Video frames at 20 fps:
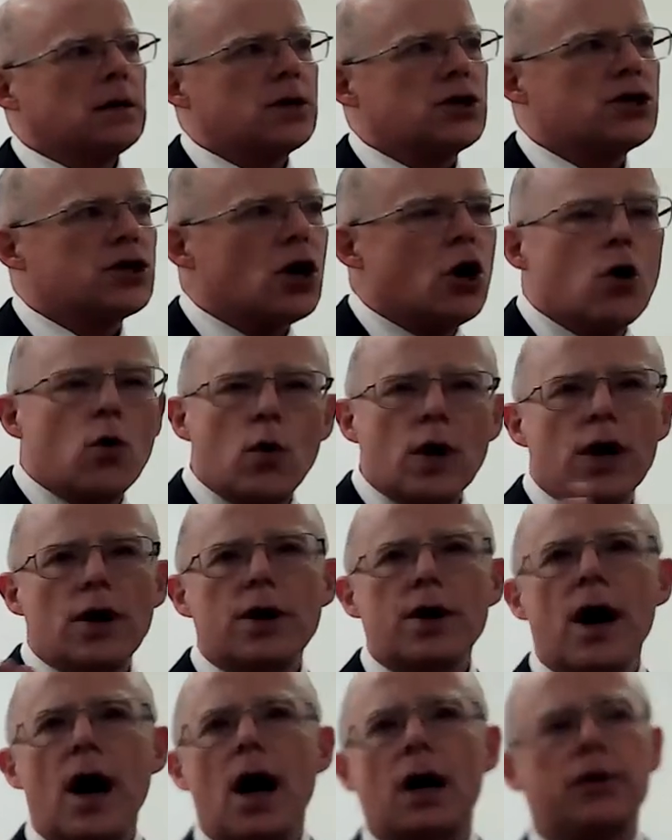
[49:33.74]
sow
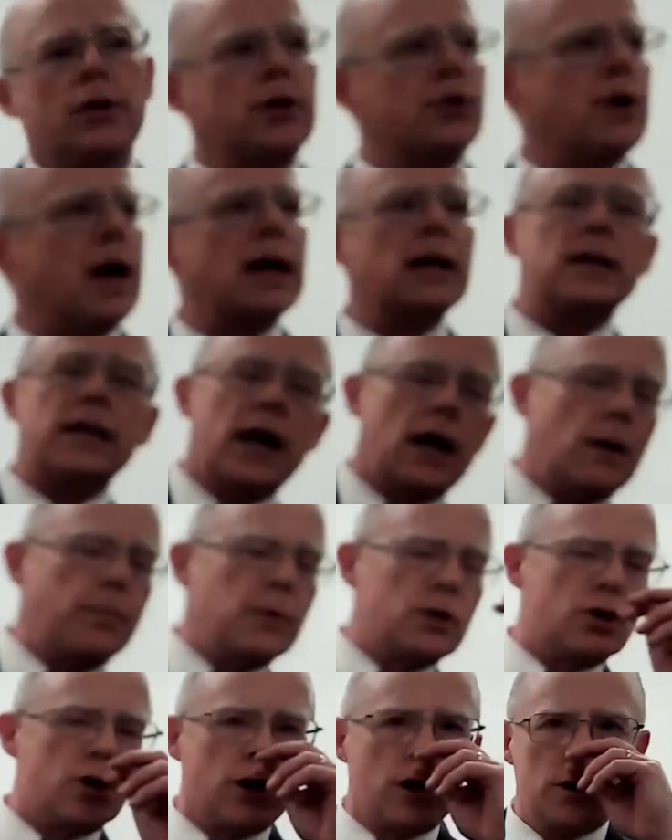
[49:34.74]
weird doctrine, try to tear up
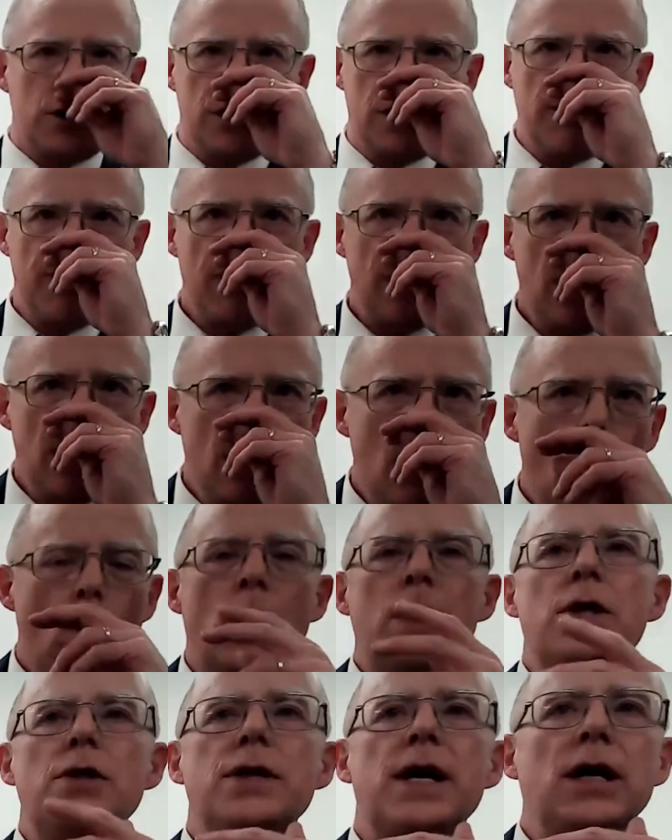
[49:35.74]
a church.
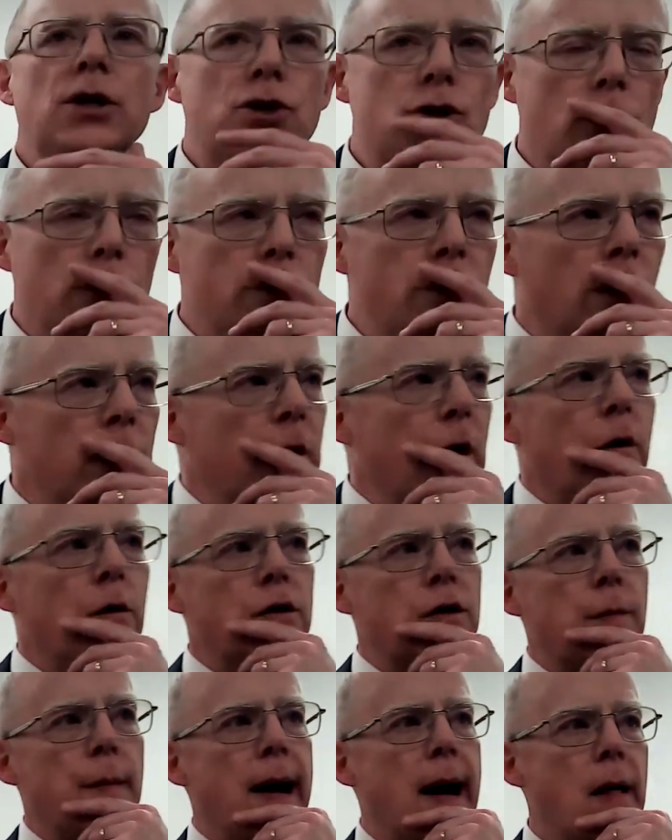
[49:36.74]
One of the things you'll, you'll
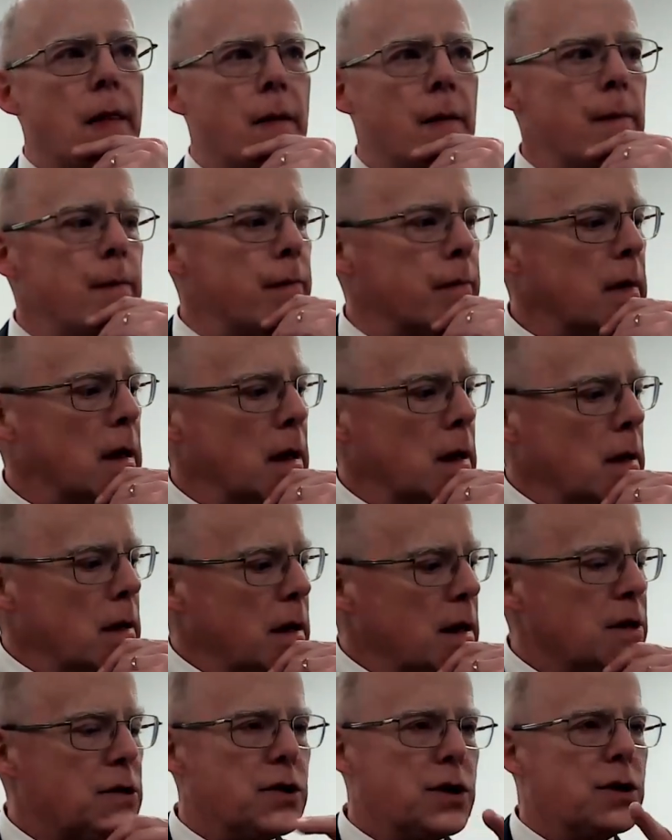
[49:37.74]
notice about them
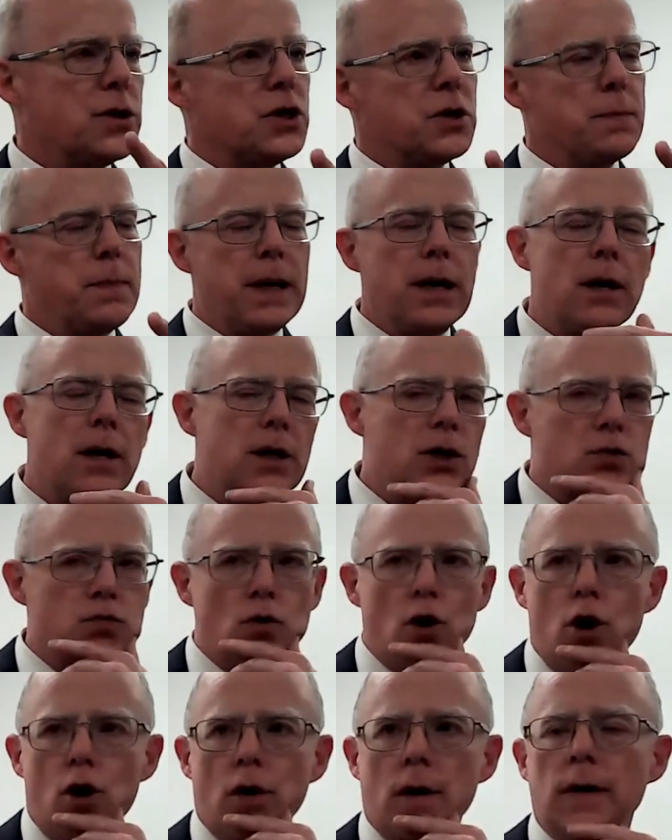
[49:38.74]
is their spirit is
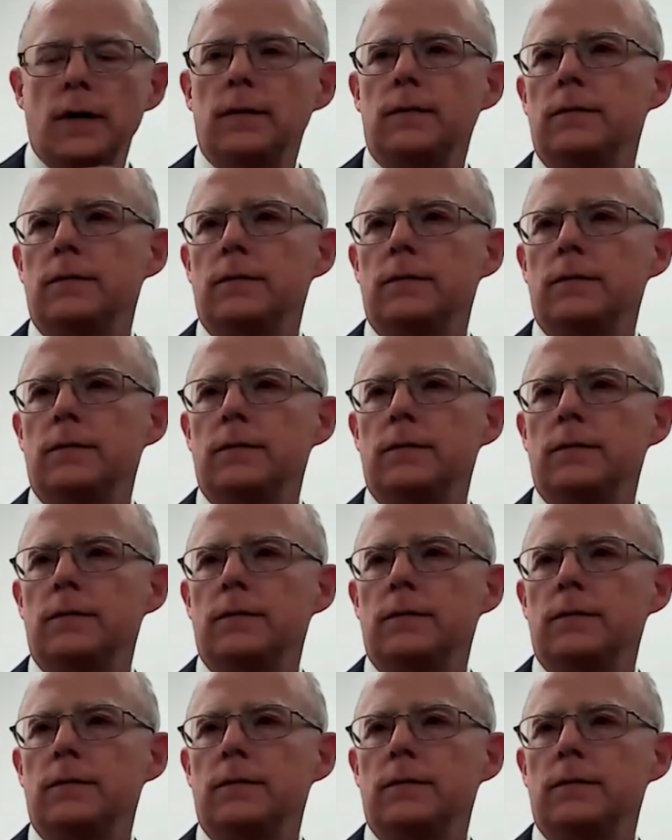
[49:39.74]
wrong.